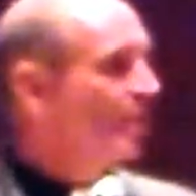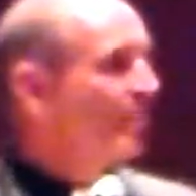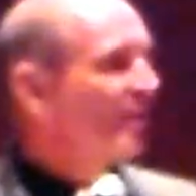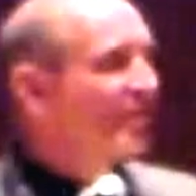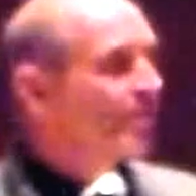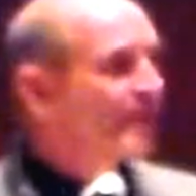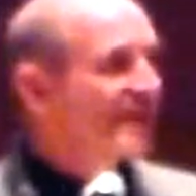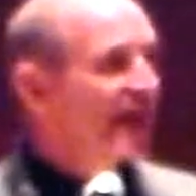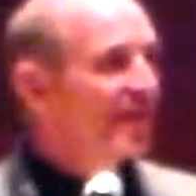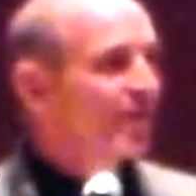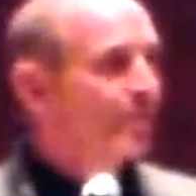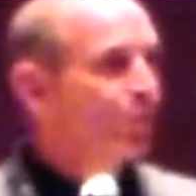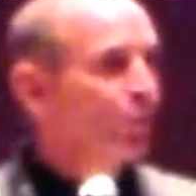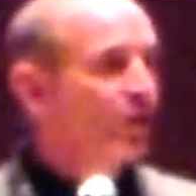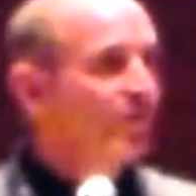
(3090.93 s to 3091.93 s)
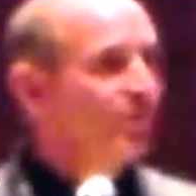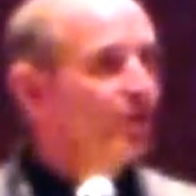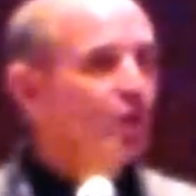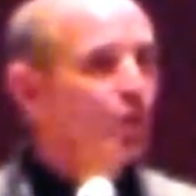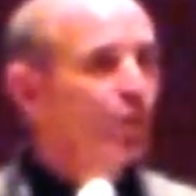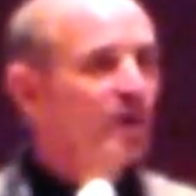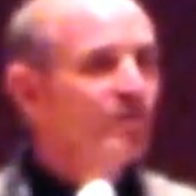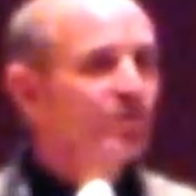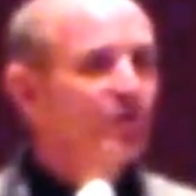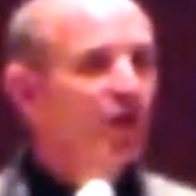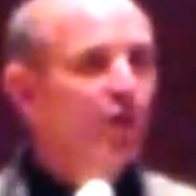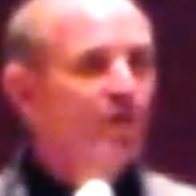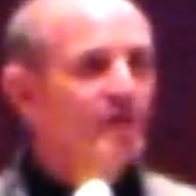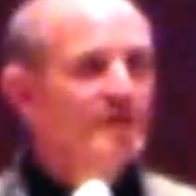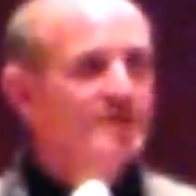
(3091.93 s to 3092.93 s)
But from a Catholic point of view, we've
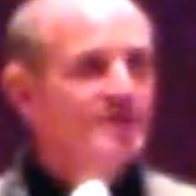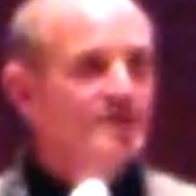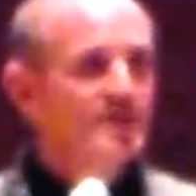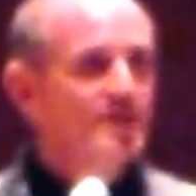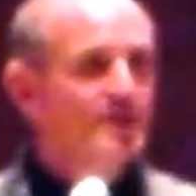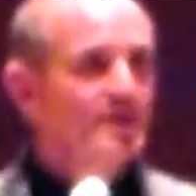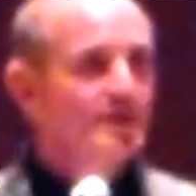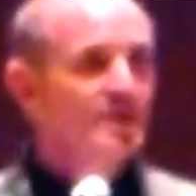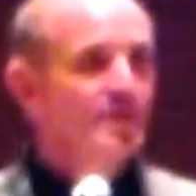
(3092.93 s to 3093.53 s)
known this